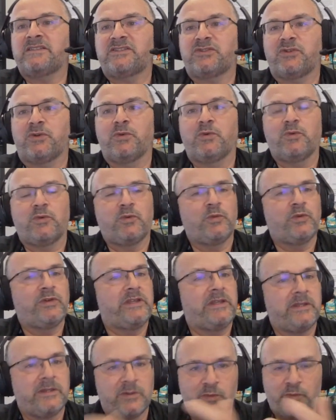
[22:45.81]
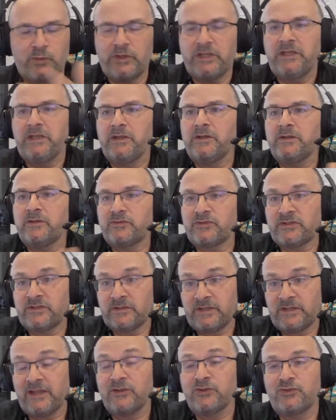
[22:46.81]
So we
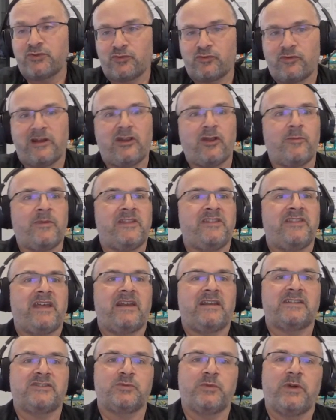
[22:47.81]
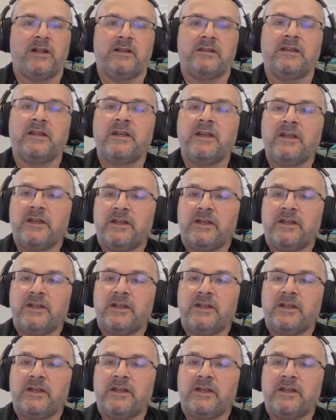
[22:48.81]
tend to recommend that as well.